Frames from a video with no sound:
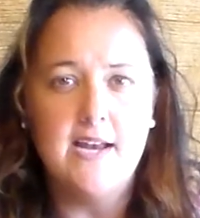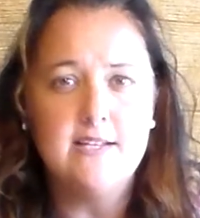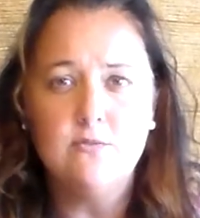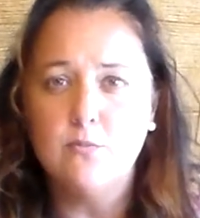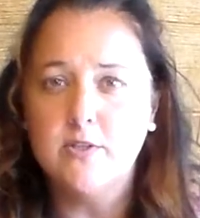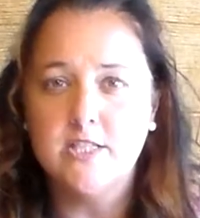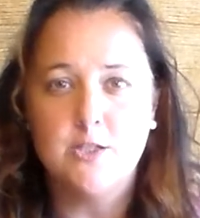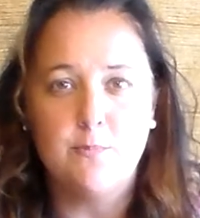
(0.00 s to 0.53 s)
I
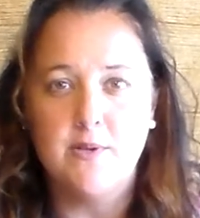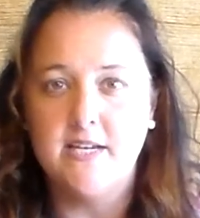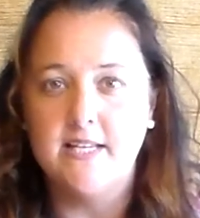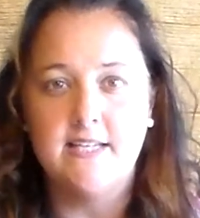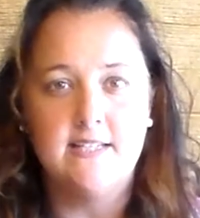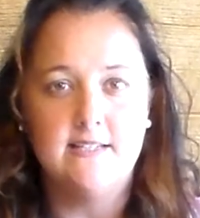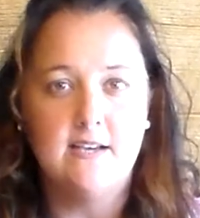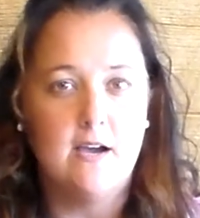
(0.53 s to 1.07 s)
didn't want to spend
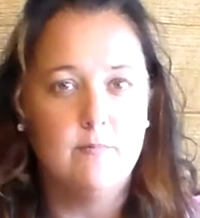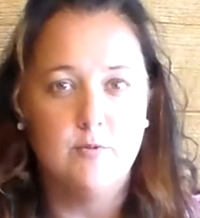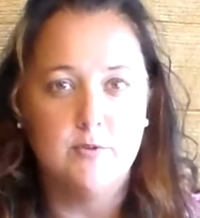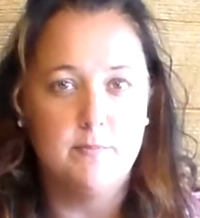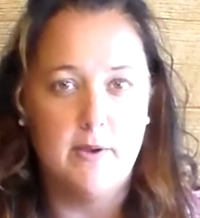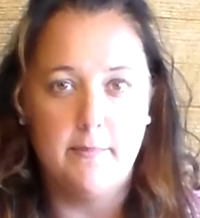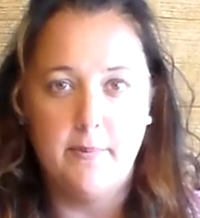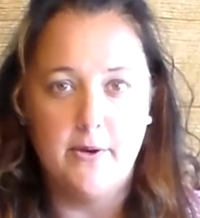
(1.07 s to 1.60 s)
any time
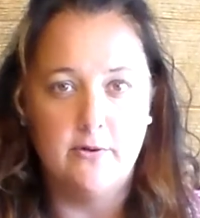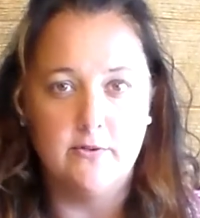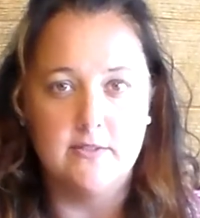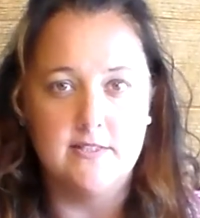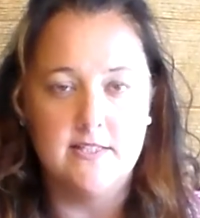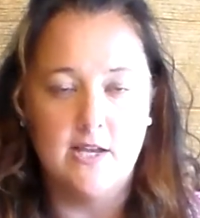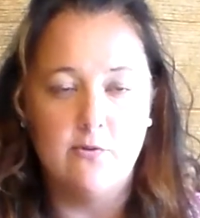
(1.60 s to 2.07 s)
with my parents.